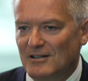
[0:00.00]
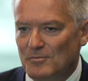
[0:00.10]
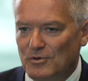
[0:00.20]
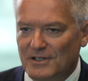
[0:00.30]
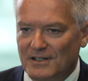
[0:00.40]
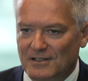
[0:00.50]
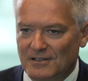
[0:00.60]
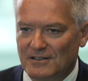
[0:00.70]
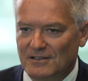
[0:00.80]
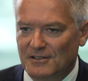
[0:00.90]

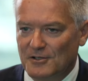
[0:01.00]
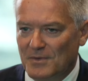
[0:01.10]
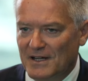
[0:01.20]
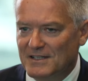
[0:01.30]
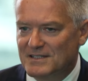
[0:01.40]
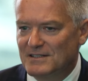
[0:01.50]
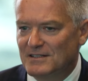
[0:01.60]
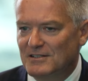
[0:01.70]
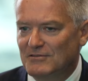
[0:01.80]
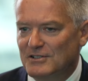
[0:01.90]
political debates in
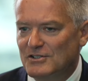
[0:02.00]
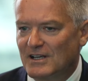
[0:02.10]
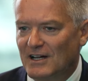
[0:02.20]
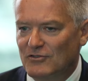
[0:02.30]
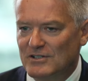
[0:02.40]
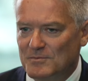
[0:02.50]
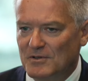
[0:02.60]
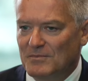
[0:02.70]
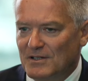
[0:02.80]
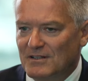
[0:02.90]
individual countries,
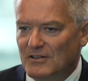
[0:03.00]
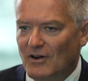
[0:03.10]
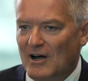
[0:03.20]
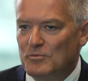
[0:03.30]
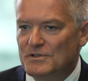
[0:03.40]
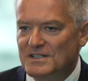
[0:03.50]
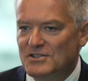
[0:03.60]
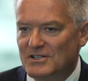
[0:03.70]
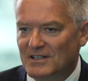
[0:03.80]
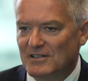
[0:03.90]
but our
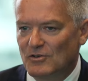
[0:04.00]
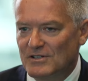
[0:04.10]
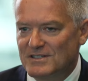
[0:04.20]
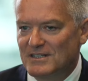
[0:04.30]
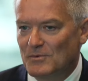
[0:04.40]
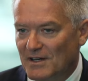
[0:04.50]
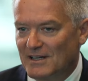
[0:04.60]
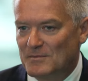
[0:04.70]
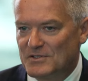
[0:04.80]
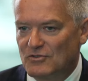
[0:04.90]
position at the OECD when it
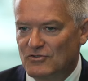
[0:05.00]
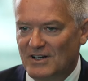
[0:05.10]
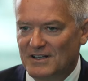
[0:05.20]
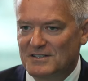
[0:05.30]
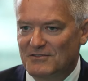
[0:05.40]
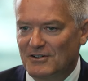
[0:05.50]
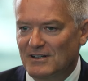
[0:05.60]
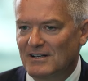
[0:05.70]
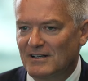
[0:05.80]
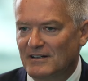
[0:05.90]
comes to trade is
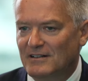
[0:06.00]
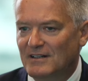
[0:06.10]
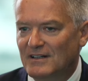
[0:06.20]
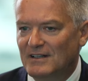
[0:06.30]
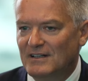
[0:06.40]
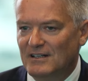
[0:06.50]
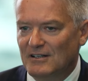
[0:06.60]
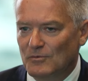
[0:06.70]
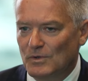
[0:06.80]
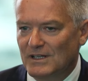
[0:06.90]
very clear.
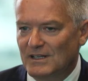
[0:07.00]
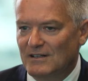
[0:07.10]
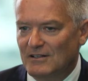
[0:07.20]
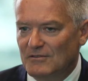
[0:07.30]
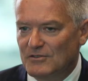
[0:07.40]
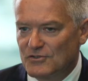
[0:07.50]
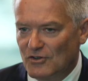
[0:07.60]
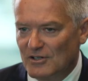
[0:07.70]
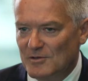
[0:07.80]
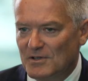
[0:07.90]
We
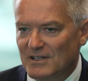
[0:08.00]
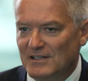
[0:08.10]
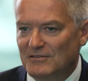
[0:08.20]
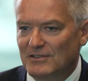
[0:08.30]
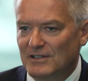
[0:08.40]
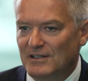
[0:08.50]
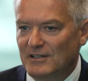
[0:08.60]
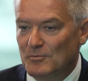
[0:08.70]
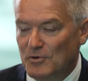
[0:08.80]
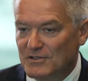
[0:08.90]
strongly believe
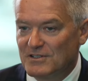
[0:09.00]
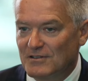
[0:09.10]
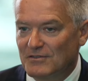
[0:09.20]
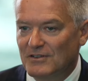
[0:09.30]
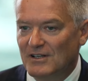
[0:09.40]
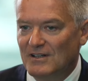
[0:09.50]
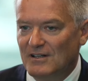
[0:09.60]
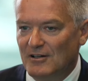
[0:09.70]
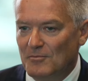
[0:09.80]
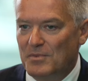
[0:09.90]
in the positive
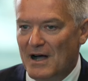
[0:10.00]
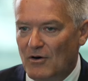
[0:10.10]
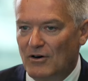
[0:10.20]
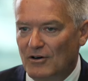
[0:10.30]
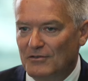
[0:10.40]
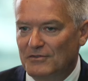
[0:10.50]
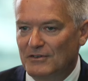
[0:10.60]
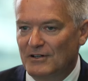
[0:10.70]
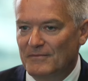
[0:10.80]
power of